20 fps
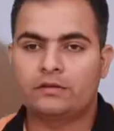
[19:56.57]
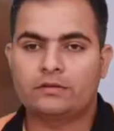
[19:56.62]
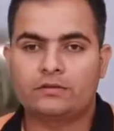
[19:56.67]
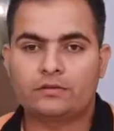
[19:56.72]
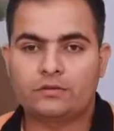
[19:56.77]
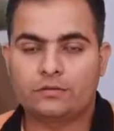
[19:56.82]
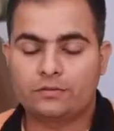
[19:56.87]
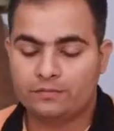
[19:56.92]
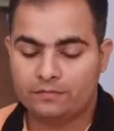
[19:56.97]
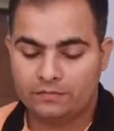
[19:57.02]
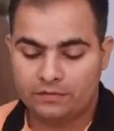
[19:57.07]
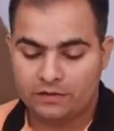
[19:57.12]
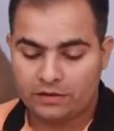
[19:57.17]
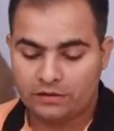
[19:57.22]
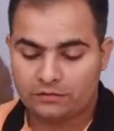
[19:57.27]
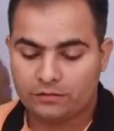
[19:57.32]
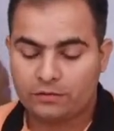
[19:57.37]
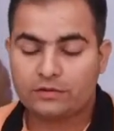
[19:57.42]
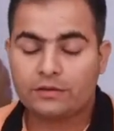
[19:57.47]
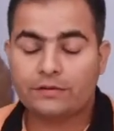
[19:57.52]
So
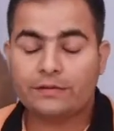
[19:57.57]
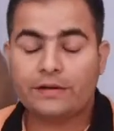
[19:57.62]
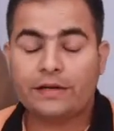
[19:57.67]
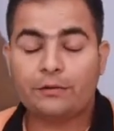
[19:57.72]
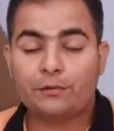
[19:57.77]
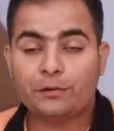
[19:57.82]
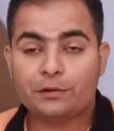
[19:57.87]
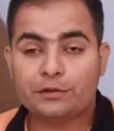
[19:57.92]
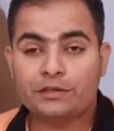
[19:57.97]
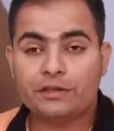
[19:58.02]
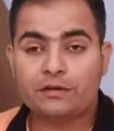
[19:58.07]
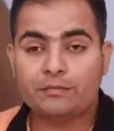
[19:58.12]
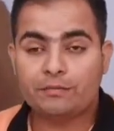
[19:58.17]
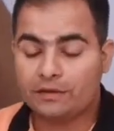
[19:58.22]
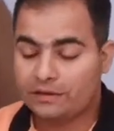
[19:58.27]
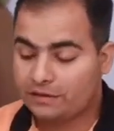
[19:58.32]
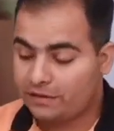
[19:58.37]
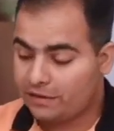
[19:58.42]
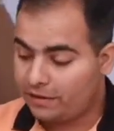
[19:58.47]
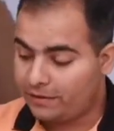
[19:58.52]
this was our equation
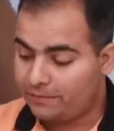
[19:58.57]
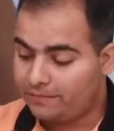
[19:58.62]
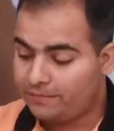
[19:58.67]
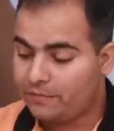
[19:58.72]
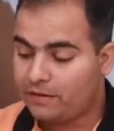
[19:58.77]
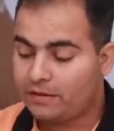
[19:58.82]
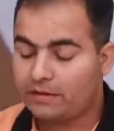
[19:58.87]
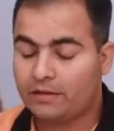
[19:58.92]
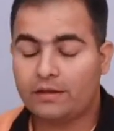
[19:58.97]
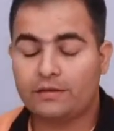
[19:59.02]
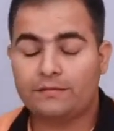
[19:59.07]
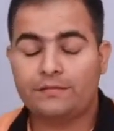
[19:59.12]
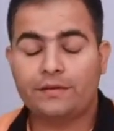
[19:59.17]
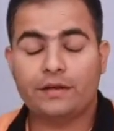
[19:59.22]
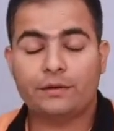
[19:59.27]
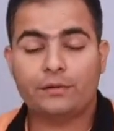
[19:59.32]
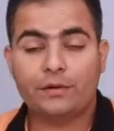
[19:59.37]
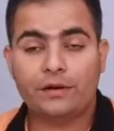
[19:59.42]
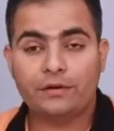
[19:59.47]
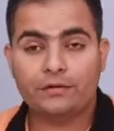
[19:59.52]
number 3. Now we
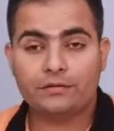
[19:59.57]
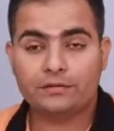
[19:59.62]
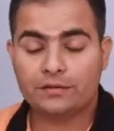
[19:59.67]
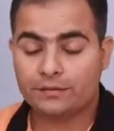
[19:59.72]
are going to